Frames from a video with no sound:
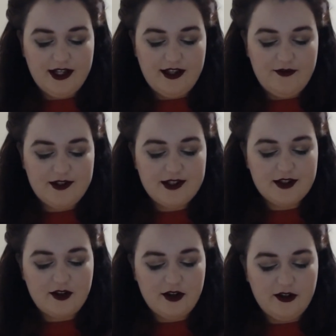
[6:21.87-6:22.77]
if this is
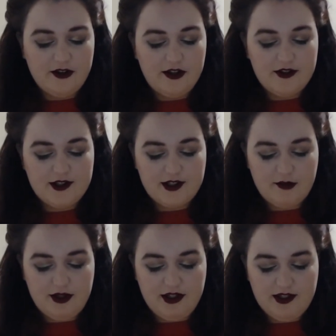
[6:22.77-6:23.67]
good, this is going
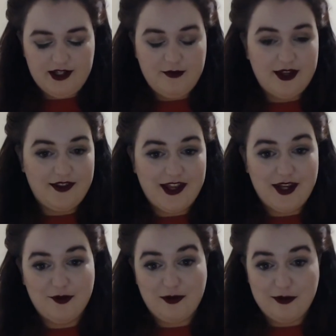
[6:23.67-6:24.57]
to be something that
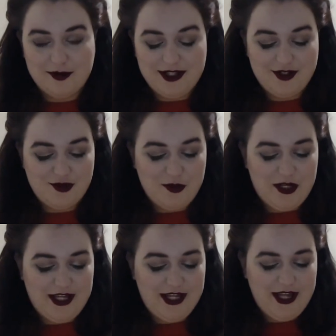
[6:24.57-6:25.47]
he will probably
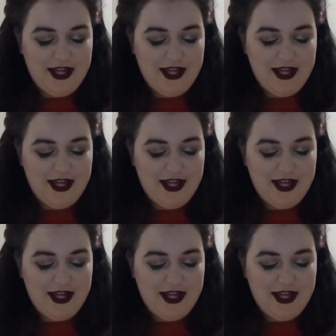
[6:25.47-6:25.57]
enjoy,